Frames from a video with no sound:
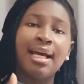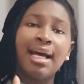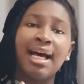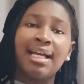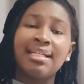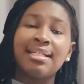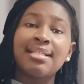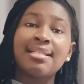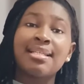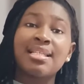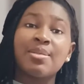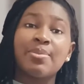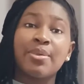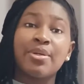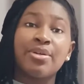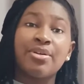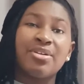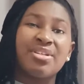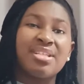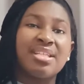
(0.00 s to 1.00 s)
And this is
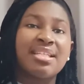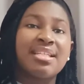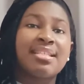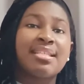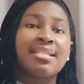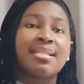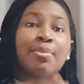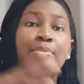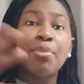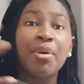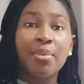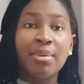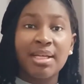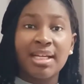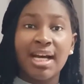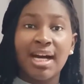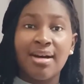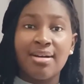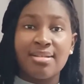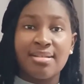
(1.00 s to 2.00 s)
because this is a
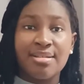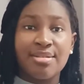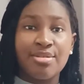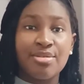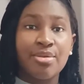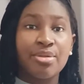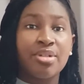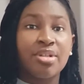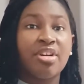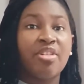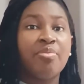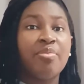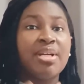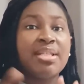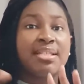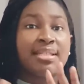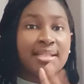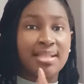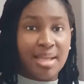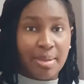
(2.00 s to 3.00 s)
public housing, so the
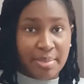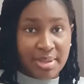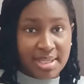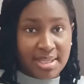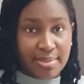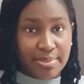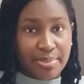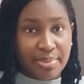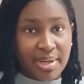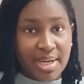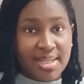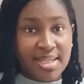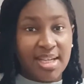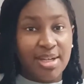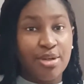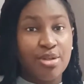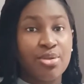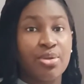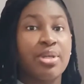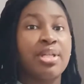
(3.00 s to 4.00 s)
government determines the price,
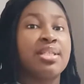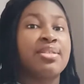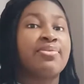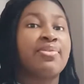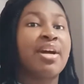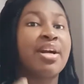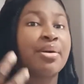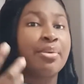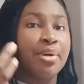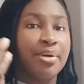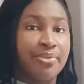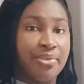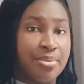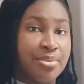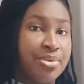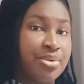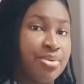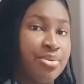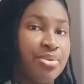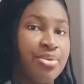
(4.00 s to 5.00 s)
and also it's far away from
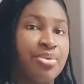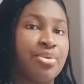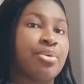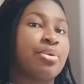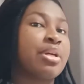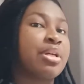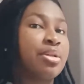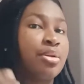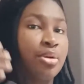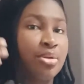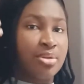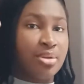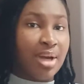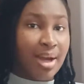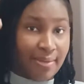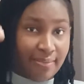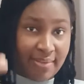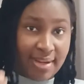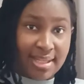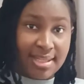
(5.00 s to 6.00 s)
school, so it also
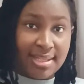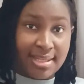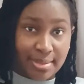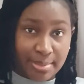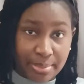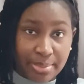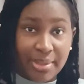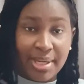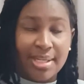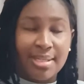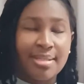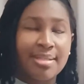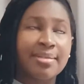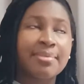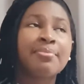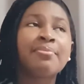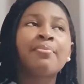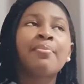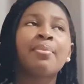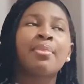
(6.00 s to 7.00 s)
affects the price.
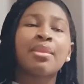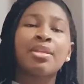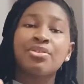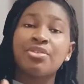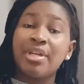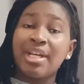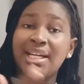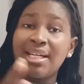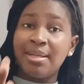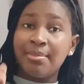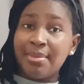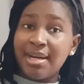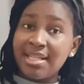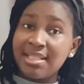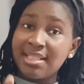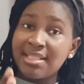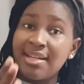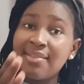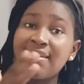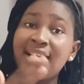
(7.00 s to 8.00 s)
So you can
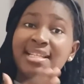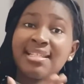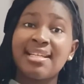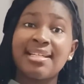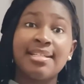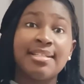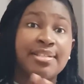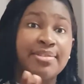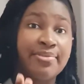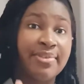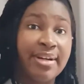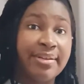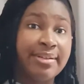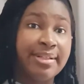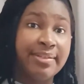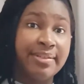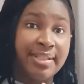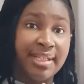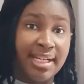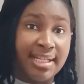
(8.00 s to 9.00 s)
imagine, as I said, it's
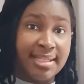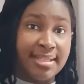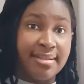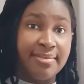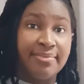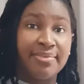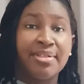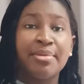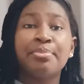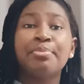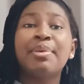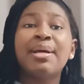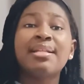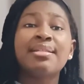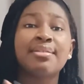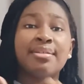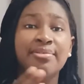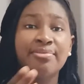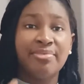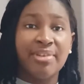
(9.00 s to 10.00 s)
very relative,
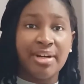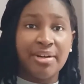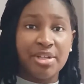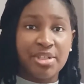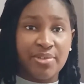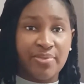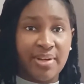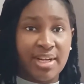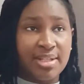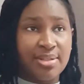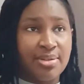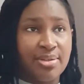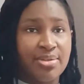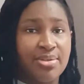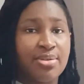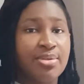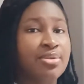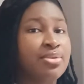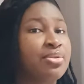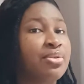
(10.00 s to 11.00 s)
depends on various
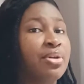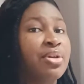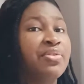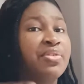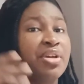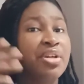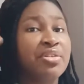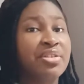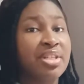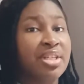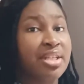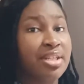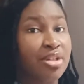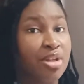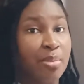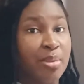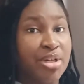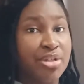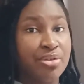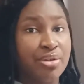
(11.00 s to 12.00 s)
factors. So if you're using the
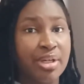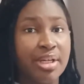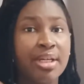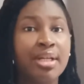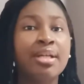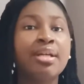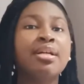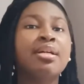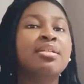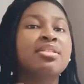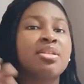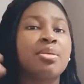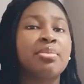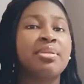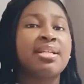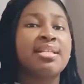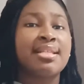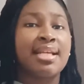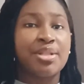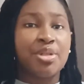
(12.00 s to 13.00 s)
dormitory, some
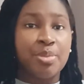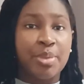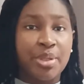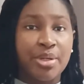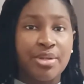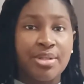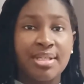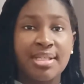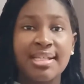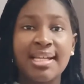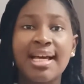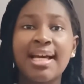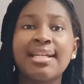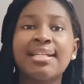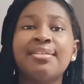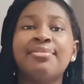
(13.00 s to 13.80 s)
things are to be considered.